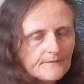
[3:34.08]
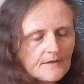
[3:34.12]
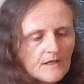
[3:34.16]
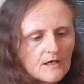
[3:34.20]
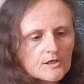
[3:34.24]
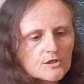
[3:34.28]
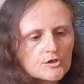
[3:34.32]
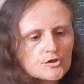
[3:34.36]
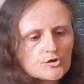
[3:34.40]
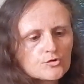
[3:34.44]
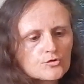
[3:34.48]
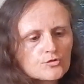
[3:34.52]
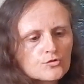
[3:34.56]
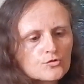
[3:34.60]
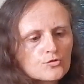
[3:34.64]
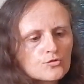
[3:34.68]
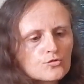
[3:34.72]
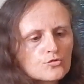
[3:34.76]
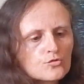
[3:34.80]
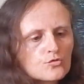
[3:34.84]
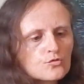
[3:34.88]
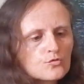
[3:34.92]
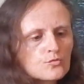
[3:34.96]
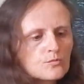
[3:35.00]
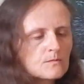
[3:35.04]

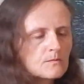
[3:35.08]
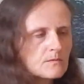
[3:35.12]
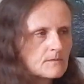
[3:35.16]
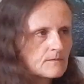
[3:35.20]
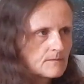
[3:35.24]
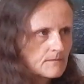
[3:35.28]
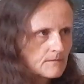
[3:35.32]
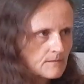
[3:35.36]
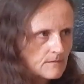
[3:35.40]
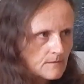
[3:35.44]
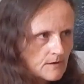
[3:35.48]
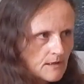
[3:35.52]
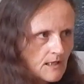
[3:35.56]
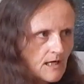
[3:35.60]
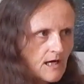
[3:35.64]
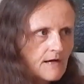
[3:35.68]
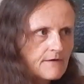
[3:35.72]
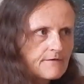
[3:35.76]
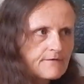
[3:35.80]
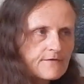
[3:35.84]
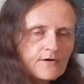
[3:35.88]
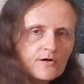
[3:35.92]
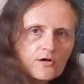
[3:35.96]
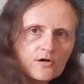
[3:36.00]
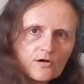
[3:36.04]
you
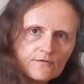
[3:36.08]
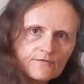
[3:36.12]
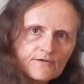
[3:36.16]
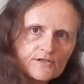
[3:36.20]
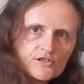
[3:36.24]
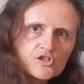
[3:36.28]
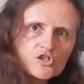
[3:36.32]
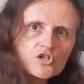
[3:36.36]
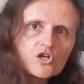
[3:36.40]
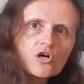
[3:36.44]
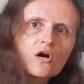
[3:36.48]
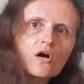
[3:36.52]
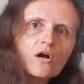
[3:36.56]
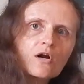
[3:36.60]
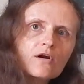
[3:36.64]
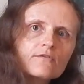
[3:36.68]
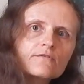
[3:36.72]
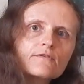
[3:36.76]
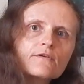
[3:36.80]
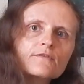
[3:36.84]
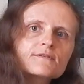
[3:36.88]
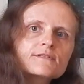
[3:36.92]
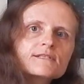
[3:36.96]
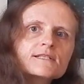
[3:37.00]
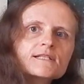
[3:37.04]
cover the jar
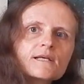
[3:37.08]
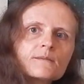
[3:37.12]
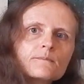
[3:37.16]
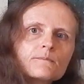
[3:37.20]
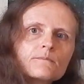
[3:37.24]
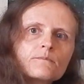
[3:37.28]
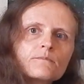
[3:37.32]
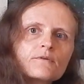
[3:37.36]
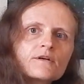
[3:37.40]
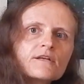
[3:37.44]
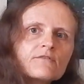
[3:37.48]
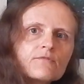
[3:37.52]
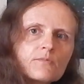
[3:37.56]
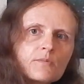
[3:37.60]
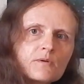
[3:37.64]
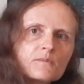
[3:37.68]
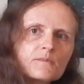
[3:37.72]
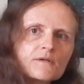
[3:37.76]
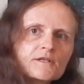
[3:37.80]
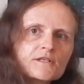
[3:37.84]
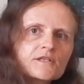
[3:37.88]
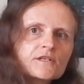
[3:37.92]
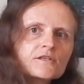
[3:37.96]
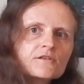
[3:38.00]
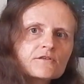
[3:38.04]
with some breathable
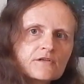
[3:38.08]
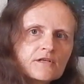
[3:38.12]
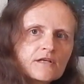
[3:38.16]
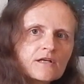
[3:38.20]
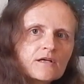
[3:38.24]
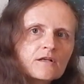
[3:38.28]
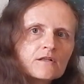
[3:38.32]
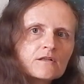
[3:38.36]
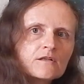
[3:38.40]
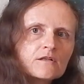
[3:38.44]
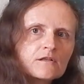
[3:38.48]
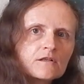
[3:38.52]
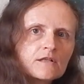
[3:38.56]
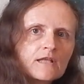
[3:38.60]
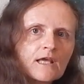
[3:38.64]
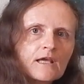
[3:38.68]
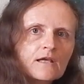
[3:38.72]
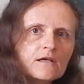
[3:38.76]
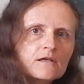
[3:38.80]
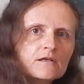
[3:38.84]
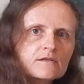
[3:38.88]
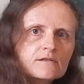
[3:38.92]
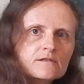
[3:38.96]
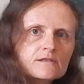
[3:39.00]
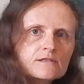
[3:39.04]
material,
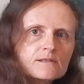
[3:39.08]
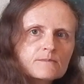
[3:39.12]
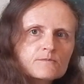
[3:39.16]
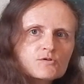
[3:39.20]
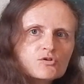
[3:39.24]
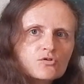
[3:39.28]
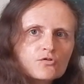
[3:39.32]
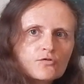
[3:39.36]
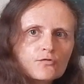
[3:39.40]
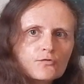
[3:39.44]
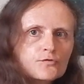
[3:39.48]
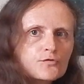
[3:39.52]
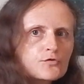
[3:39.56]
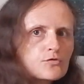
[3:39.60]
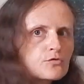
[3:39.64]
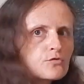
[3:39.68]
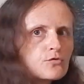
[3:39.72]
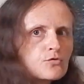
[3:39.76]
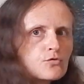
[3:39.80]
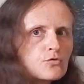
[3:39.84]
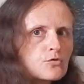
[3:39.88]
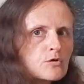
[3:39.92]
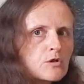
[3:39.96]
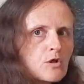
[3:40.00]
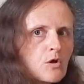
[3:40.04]
like some sort of
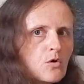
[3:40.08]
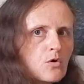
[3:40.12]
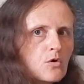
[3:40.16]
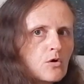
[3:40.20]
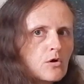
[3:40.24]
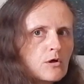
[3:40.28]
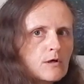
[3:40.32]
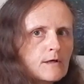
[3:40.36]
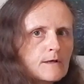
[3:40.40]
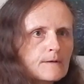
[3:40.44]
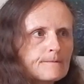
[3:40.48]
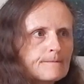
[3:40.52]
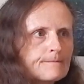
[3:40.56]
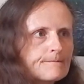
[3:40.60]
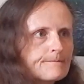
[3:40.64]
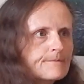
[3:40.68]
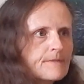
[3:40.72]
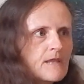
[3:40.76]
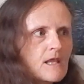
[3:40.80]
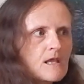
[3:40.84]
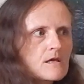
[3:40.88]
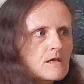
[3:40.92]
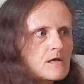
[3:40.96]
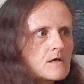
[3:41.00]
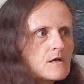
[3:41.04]
tulle or
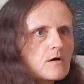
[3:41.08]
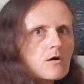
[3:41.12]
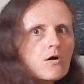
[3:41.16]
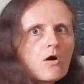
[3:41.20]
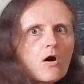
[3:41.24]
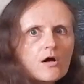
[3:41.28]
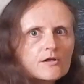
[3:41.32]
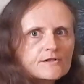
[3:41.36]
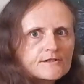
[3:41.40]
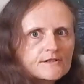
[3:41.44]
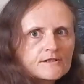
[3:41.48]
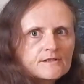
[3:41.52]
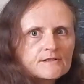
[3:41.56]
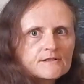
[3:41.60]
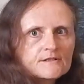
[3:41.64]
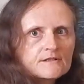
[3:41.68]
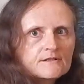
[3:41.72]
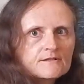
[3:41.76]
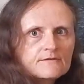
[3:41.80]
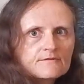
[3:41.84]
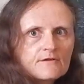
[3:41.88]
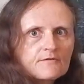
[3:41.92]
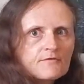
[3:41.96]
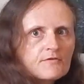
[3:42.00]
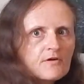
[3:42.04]

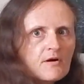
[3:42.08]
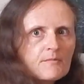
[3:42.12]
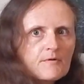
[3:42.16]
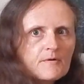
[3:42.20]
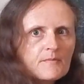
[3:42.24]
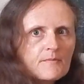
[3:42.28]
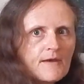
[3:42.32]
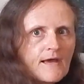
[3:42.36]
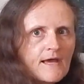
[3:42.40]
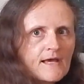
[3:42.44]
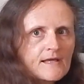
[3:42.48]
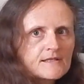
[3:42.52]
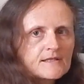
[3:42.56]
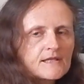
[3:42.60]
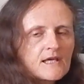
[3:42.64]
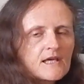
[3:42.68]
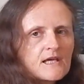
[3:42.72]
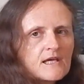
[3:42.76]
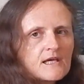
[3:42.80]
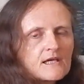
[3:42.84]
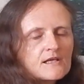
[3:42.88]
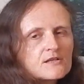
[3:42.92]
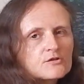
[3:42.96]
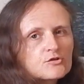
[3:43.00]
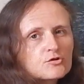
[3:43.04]
cotton with rubber band,
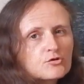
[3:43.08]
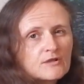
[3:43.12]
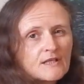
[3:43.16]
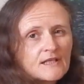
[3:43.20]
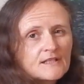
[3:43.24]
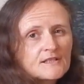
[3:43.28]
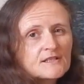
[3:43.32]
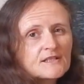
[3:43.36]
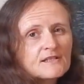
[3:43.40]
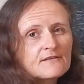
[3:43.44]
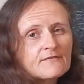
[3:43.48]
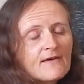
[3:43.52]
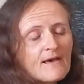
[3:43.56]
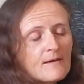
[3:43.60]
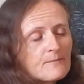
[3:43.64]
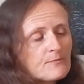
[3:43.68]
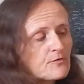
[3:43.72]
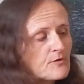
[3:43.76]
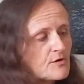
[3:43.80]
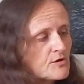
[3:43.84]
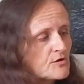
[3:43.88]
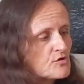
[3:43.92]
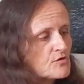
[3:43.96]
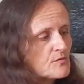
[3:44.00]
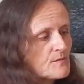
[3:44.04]
to let it
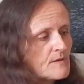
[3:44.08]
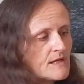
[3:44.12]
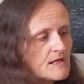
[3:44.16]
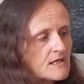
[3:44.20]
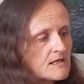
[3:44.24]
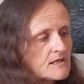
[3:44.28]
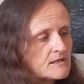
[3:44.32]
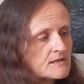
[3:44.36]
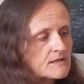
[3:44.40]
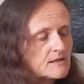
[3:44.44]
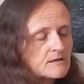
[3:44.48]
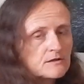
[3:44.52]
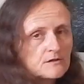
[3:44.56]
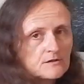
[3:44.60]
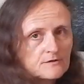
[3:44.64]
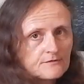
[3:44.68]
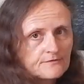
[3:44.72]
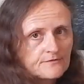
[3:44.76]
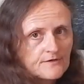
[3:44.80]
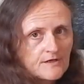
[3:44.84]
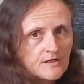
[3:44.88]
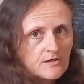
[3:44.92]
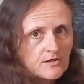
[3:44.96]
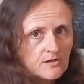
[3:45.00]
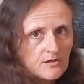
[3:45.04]
evaporate, to make it a little
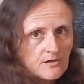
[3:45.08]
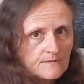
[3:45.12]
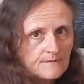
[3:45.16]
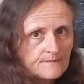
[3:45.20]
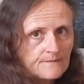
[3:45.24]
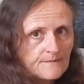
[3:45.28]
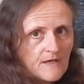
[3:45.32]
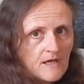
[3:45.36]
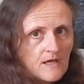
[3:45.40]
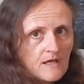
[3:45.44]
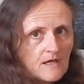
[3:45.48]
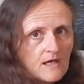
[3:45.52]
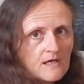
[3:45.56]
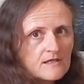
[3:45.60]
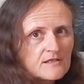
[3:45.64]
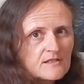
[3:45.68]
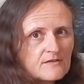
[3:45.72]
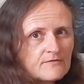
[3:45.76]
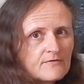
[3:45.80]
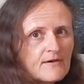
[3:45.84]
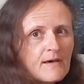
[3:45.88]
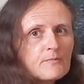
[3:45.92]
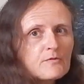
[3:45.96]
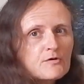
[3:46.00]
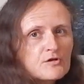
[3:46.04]
thicker. And it
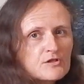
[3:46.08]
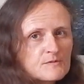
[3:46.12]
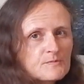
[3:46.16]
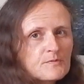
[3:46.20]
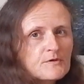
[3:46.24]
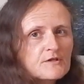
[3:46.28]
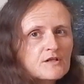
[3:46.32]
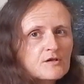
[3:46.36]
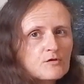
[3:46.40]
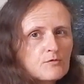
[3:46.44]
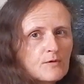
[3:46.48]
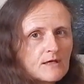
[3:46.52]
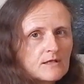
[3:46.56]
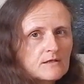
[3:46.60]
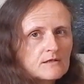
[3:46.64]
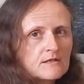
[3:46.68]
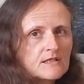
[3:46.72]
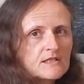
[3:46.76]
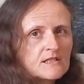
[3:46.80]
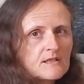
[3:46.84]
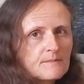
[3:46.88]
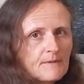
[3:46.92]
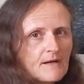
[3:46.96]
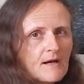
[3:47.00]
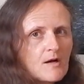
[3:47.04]
evaporates pretty
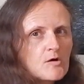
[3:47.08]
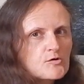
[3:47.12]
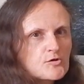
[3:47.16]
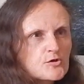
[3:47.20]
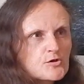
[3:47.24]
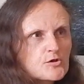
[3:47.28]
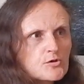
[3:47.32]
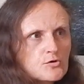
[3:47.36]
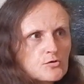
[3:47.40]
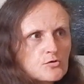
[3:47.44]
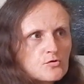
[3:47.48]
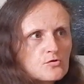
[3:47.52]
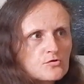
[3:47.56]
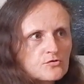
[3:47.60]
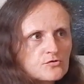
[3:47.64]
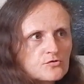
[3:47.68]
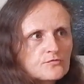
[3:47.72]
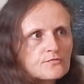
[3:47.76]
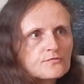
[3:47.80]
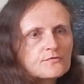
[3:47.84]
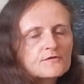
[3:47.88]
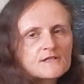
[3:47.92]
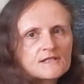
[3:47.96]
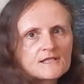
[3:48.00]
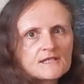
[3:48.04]
quickly. In about 2 to
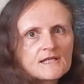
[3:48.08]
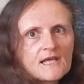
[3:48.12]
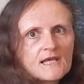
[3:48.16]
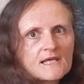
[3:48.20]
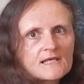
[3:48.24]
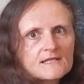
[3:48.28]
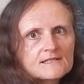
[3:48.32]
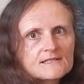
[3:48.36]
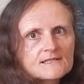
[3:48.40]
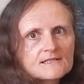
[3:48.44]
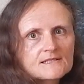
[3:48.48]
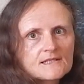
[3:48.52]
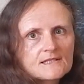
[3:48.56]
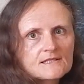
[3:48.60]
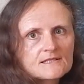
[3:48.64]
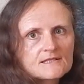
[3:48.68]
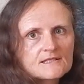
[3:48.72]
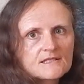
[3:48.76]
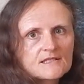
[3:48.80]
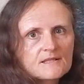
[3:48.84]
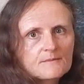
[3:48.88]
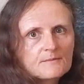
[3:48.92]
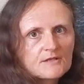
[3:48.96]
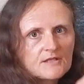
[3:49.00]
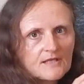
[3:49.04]
3 days, it's
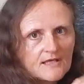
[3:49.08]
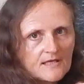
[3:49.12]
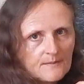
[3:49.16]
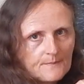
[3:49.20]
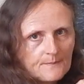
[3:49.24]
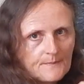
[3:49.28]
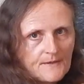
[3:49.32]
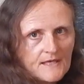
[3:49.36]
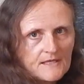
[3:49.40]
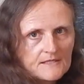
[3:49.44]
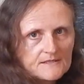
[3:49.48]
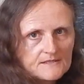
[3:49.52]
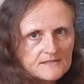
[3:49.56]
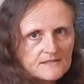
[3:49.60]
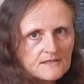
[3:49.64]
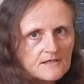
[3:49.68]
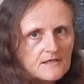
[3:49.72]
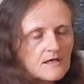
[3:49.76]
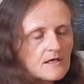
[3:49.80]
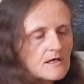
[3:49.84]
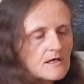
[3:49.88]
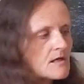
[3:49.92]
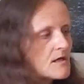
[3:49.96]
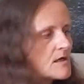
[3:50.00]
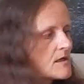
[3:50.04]
going to be like a paste.
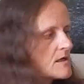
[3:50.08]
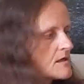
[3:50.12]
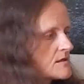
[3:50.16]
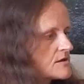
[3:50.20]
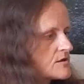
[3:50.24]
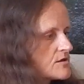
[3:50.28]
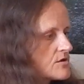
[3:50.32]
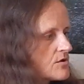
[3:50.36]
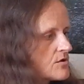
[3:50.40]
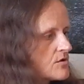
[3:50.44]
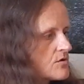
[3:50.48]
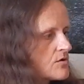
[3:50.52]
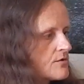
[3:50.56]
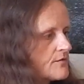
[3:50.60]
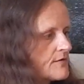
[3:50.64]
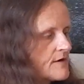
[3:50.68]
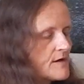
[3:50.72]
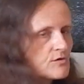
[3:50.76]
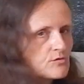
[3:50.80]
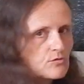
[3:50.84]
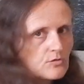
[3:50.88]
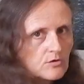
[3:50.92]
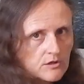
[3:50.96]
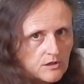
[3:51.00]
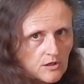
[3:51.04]
So
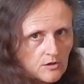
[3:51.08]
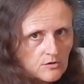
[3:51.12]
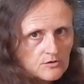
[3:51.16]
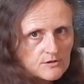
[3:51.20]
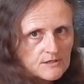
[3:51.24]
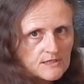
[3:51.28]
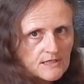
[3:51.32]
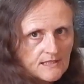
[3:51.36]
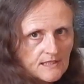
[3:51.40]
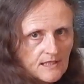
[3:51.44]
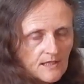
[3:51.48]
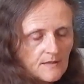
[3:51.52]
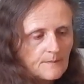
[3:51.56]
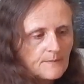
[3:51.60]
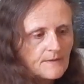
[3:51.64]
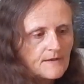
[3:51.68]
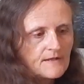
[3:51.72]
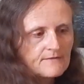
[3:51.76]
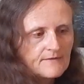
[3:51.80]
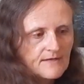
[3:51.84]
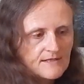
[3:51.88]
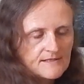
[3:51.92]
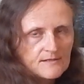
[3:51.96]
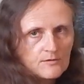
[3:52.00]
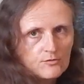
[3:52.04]
then you close it up,
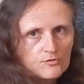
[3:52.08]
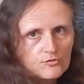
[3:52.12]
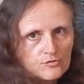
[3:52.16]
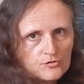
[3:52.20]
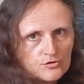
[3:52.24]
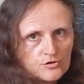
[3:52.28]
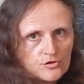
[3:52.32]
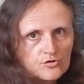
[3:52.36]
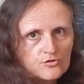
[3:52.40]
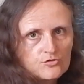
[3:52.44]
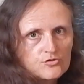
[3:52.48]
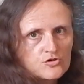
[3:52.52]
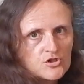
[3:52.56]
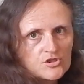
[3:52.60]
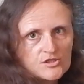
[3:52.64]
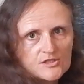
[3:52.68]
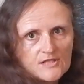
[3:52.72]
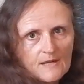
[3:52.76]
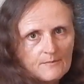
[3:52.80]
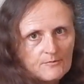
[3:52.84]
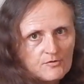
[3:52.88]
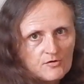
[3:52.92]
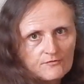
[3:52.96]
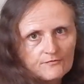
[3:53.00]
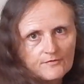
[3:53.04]
and that's how you use it. You just
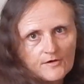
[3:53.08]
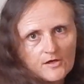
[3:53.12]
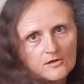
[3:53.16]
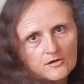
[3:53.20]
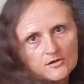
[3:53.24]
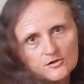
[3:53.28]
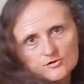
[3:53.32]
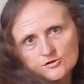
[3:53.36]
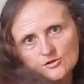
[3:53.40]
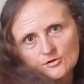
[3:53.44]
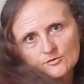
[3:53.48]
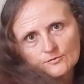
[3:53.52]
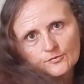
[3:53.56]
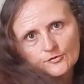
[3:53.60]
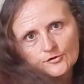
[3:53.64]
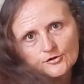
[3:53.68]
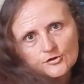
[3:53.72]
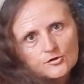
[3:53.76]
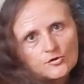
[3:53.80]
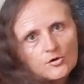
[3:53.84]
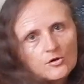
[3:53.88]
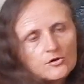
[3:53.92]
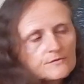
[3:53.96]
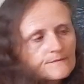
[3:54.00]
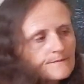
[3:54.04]
dab your fingers and put
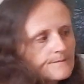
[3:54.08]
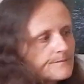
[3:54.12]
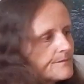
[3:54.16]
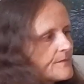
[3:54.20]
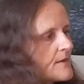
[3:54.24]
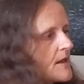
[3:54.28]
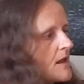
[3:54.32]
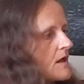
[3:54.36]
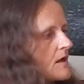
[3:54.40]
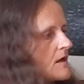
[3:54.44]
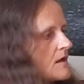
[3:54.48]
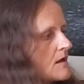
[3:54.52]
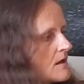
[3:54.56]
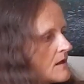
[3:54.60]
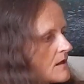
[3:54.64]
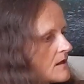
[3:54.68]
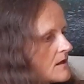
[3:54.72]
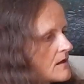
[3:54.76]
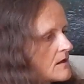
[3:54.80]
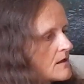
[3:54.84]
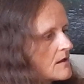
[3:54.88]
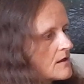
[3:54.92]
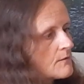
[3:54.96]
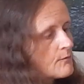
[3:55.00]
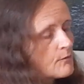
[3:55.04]
it on.
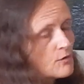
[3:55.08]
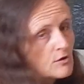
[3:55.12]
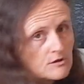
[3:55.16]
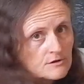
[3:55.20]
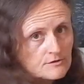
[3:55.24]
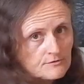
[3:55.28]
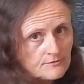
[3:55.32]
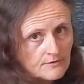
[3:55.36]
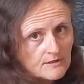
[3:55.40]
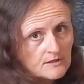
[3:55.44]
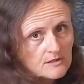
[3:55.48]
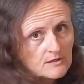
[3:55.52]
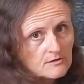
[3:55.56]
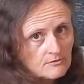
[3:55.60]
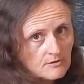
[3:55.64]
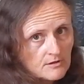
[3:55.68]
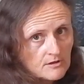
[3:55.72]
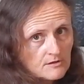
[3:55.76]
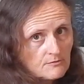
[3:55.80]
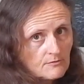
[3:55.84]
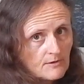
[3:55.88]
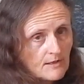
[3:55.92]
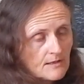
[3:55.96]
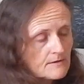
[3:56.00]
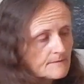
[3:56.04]
Works really,
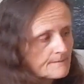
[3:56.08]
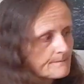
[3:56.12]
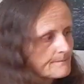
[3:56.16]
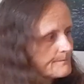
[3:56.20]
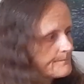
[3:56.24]
really well.